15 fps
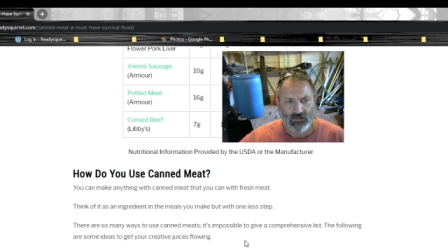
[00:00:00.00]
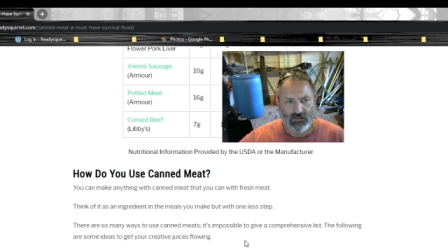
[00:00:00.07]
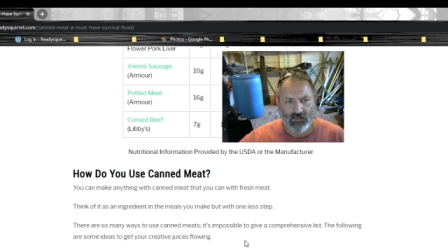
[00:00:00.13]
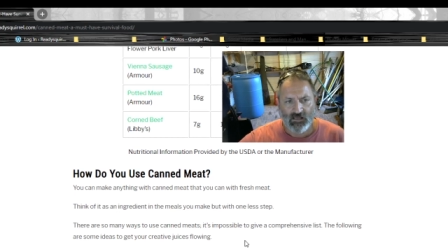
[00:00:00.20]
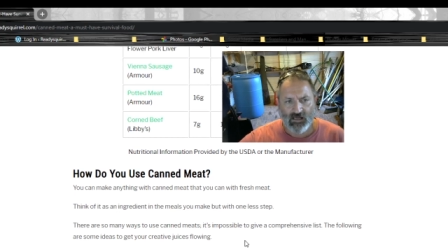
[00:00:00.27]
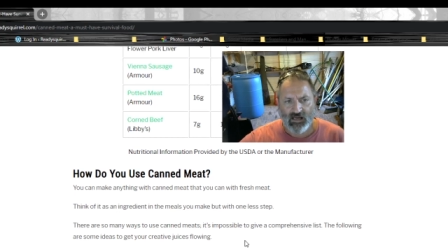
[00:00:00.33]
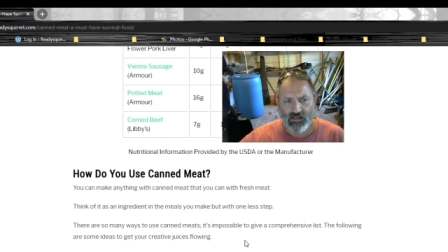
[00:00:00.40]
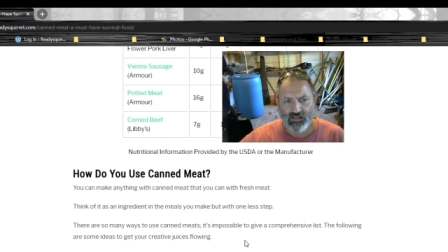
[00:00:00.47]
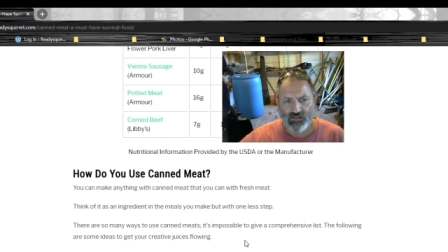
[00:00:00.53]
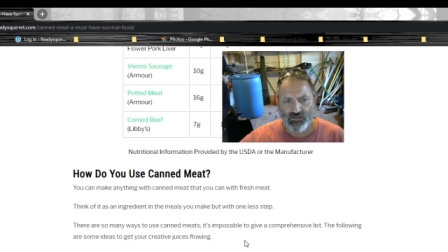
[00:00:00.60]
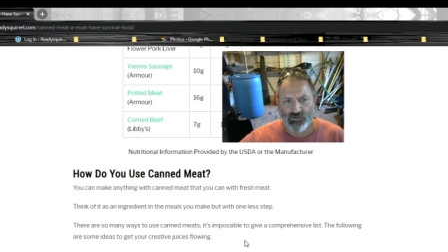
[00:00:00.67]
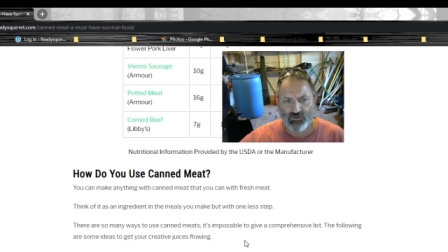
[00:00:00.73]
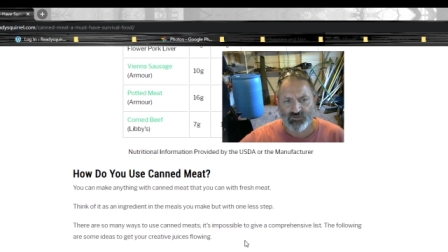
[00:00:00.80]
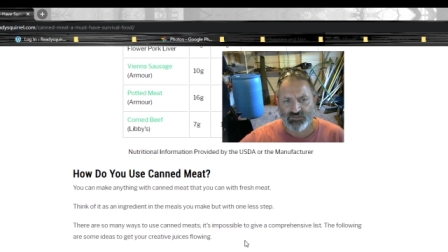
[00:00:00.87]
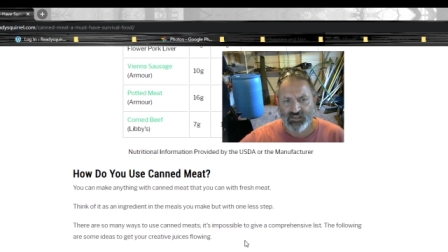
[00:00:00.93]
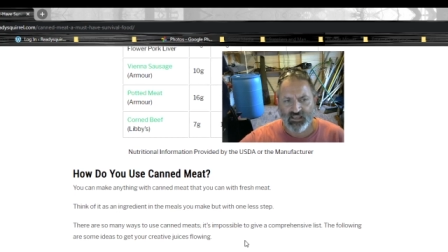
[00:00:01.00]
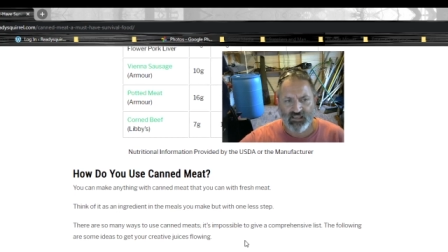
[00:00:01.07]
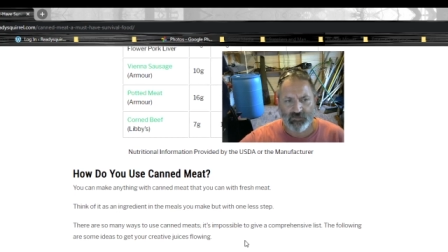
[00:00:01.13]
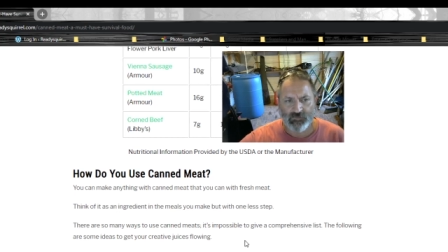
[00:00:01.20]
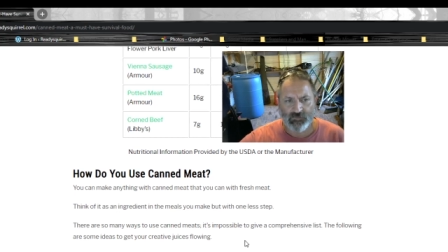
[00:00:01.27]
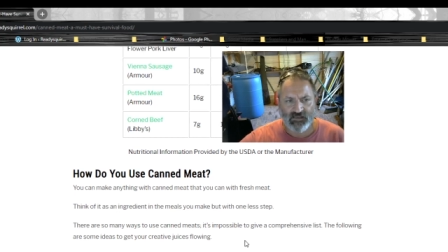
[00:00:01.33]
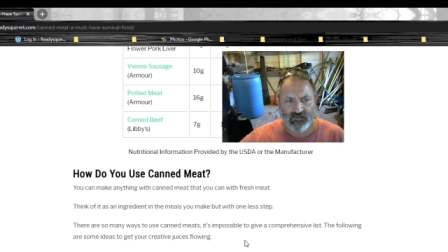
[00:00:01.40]
Uh, how do you use
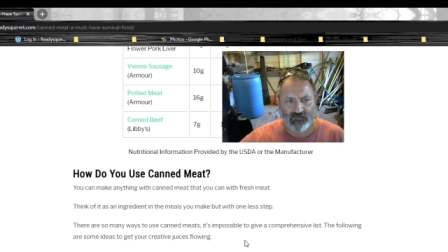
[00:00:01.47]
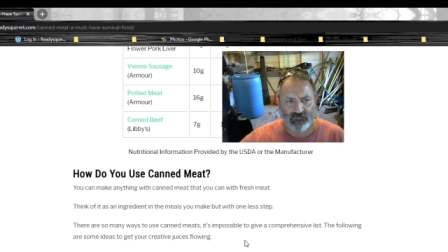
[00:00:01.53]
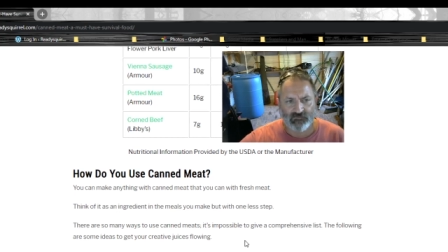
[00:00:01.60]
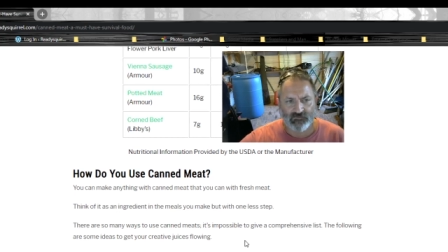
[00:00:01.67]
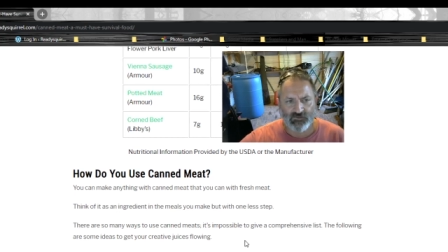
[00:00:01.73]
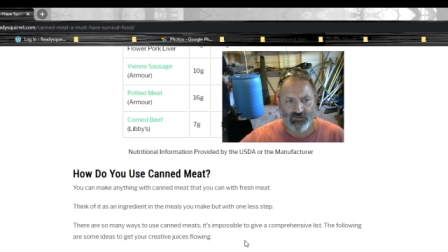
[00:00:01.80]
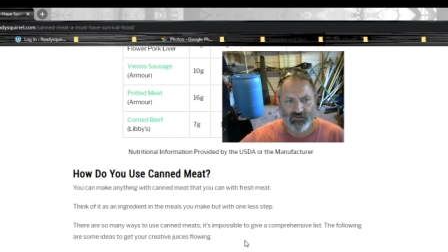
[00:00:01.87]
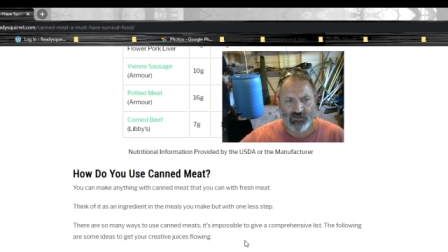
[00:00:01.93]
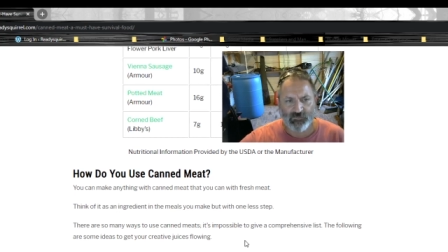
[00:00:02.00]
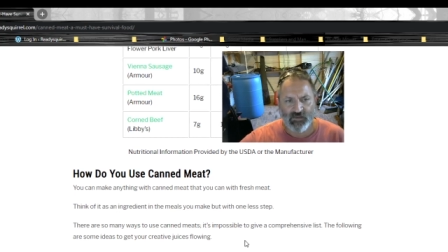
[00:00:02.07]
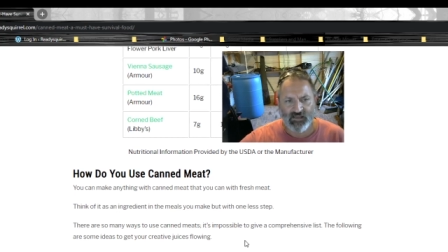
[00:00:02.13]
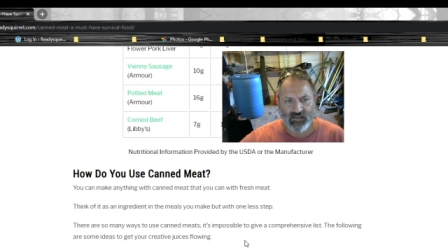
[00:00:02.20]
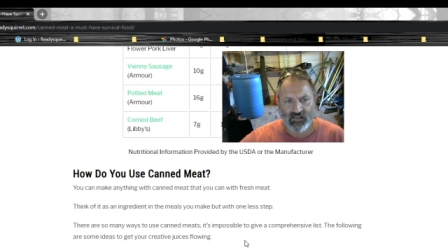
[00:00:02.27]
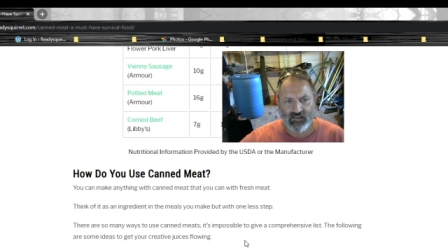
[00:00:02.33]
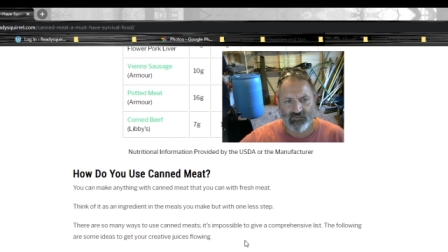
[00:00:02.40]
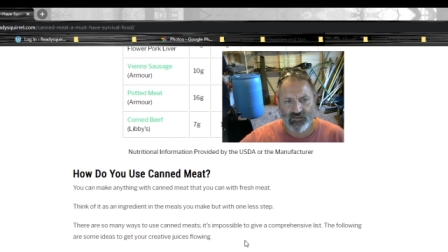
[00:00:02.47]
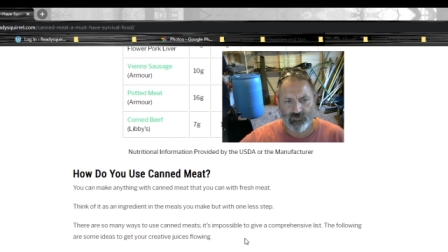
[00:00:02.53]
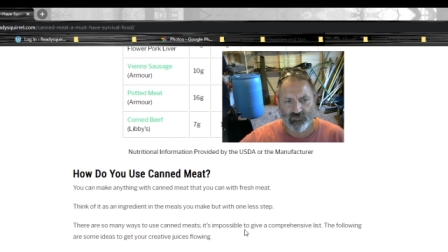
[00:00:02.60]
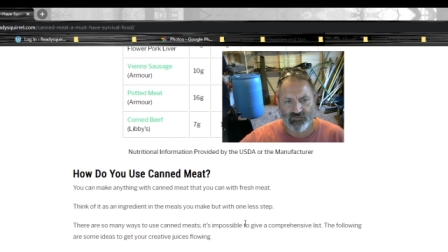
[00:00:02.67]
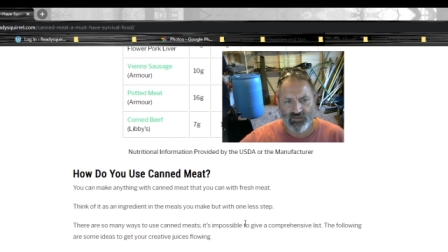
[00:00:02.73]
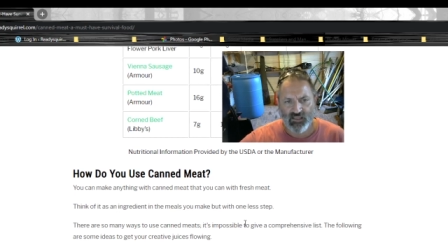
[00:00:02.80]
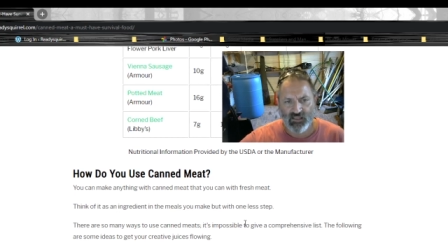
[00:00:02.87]
canned meat? You can make anything
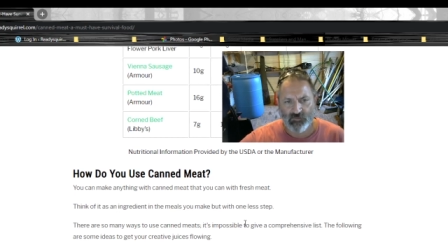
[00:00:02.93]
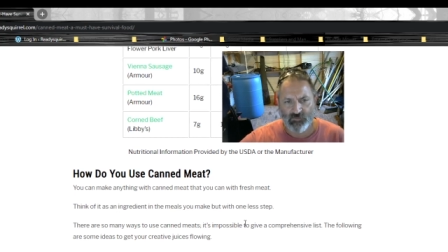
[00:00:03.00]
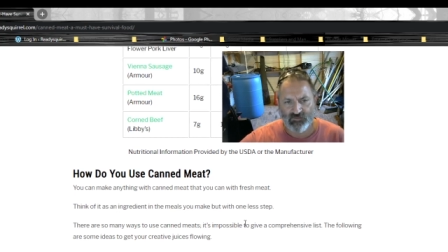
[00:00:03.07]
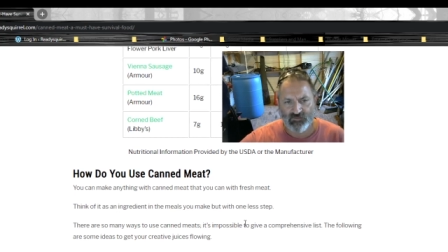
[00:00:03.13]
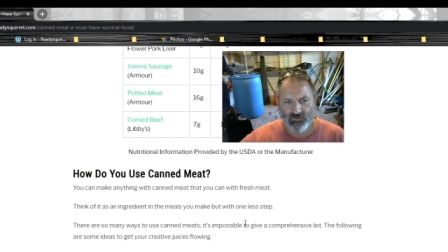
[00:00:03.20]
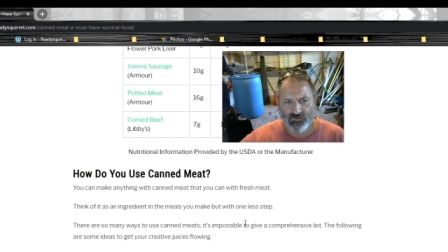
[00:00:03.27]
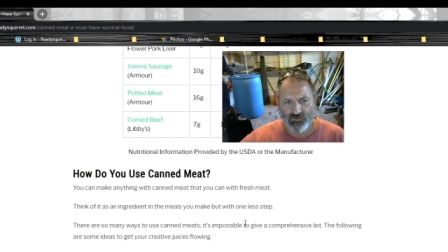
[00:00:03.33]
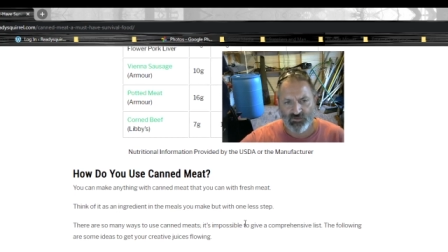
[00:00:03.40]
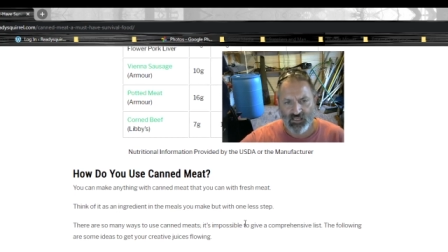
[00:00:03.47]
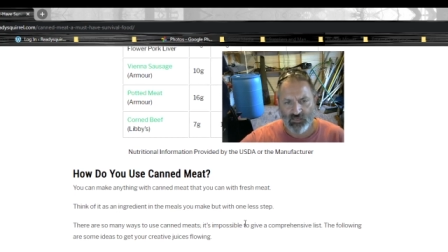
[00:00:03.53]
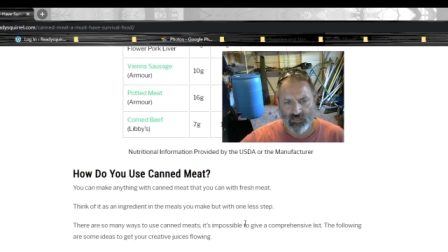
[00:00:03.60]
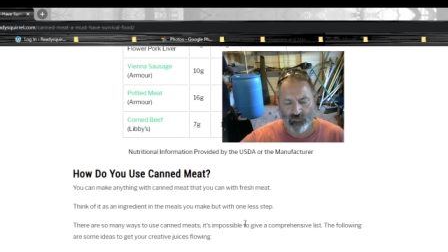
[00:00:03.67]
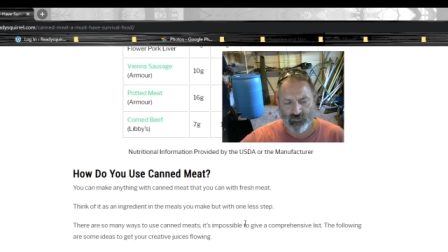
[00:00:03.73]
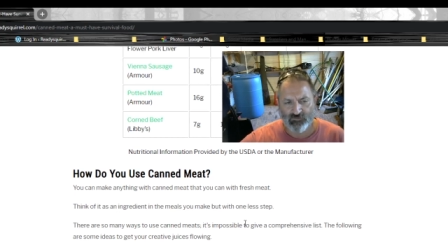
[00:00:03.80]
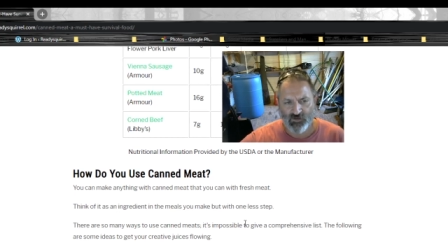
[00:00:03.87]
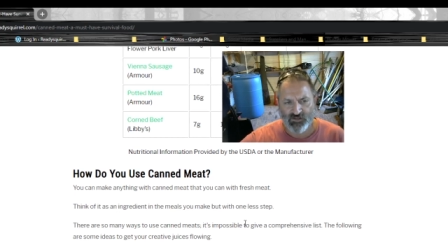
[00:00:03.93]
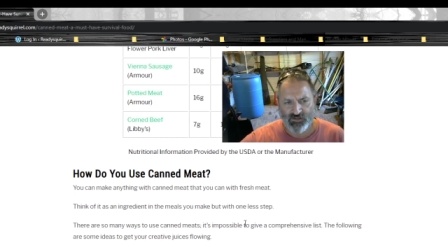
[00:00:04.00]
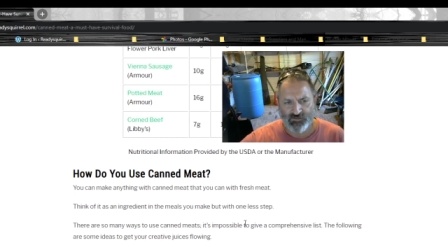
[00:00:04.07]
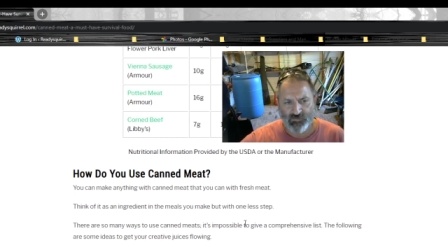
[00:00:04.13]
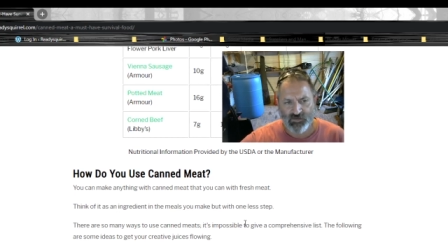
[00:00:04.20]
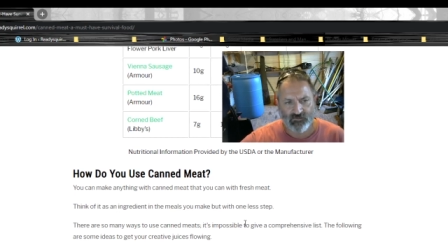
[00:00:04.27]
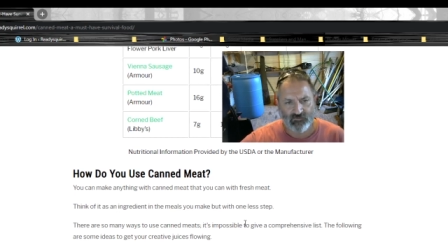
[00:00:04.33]
with canned meat that you can with
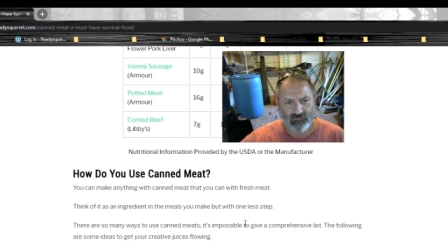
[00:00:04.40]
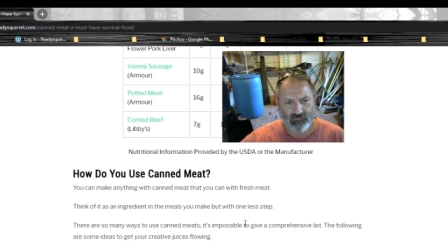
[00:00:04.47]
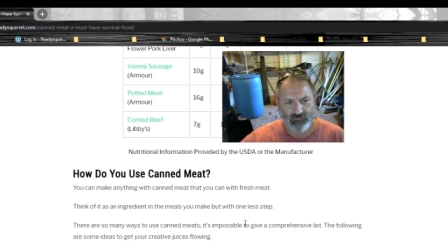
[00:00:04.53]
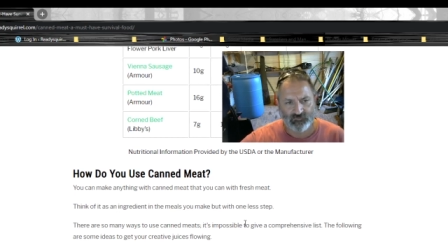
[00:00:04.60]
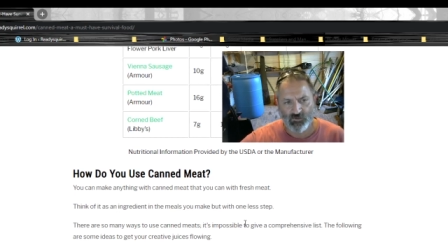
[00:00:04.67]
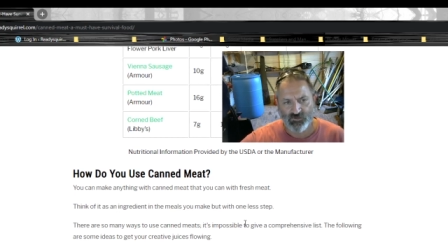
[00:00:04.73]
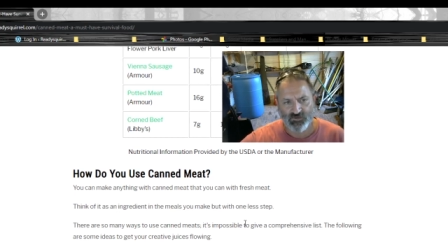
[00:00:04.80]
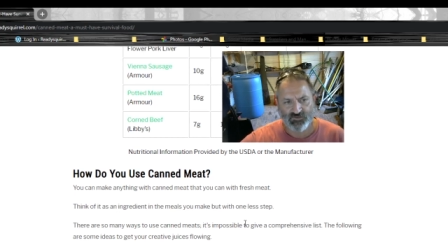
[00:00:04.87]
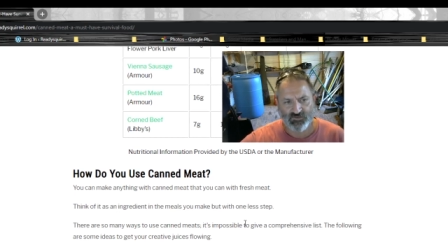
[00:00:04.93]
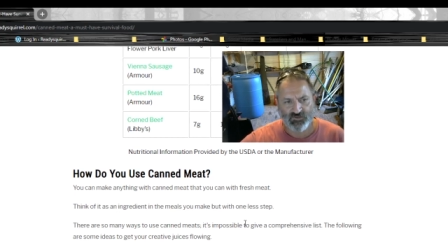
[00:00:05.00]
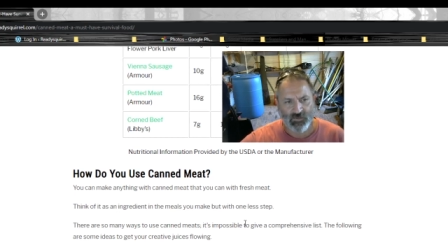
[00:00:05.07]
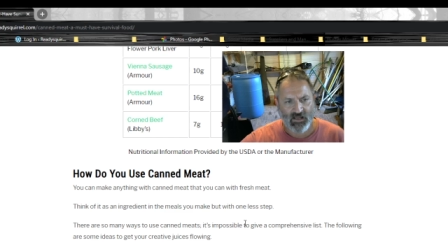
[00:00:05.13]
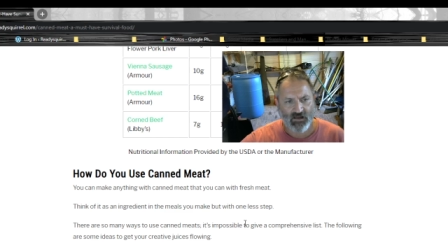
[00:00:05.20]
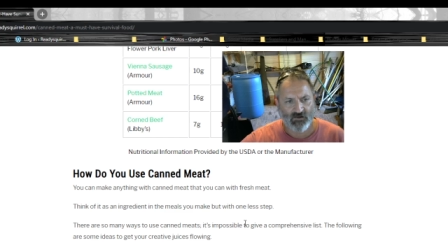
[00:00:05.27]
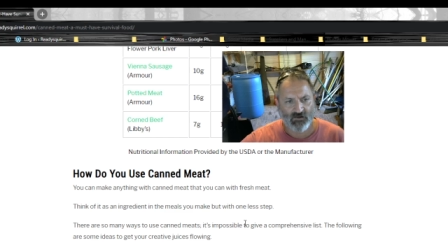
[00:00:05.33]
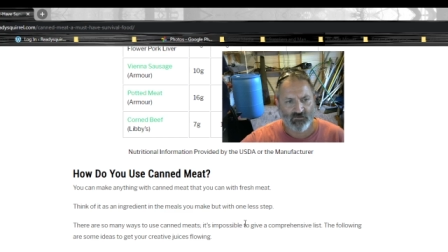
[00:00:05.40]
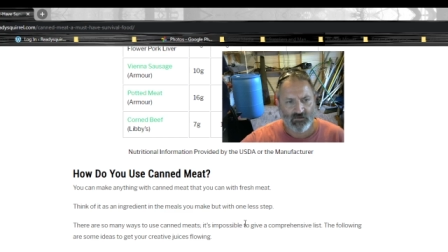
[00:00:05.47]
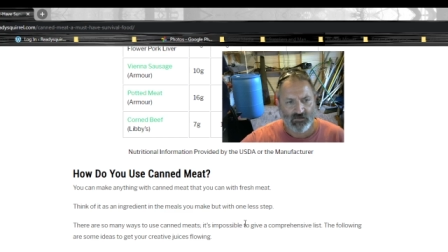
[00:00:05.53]
fresh meat or just about.